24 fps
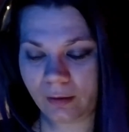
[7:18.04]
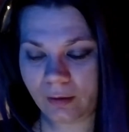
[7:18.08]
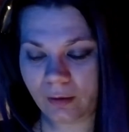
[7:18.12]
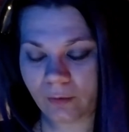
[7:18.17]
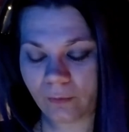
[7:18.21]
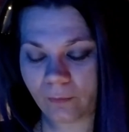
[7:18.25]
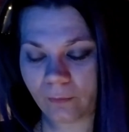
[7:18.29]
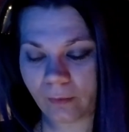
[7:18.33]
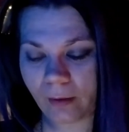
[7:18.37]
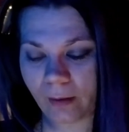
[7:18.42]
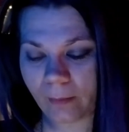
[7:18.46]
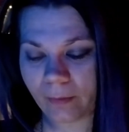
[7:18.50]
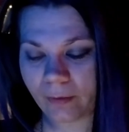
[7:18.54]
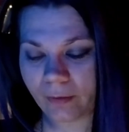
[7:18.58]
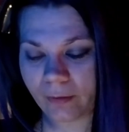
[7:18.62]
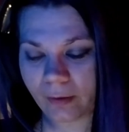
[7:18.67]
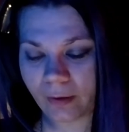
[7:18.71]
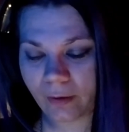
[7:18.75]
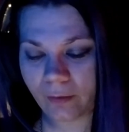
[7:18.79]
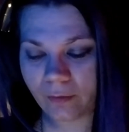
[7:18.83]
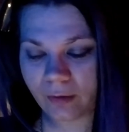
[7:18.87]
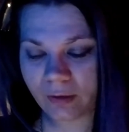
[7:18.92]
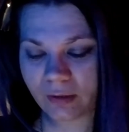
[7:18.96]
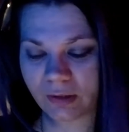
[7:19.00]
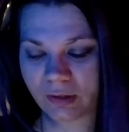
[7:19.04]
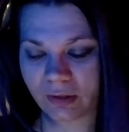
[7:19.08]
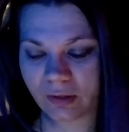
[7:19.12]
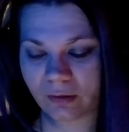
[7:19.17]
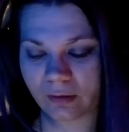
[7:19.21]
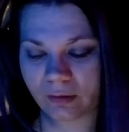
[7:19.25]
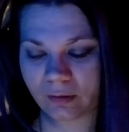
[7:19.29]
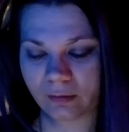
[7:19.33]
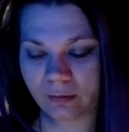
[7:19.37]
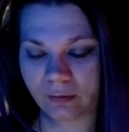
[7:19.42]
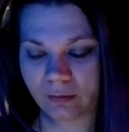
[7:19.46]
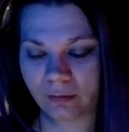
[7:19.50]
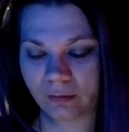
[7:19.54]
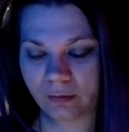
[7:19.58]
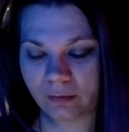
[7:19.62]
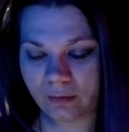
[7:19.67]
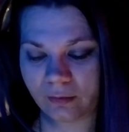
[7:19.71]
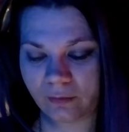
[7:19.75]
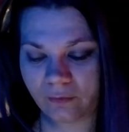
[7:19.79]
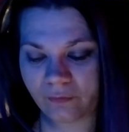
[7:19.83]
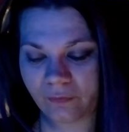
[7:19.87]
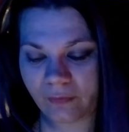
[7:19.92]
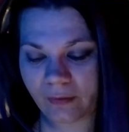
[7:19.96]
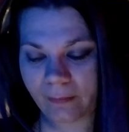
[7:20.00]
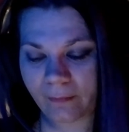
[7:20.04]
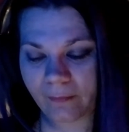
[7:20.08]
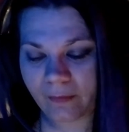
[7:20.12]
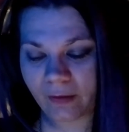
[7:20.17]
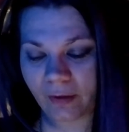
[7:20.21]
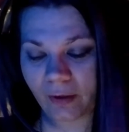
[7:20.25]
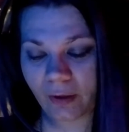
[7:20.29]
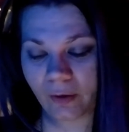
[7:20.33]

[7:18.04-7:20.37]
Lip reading: Robert noticed from the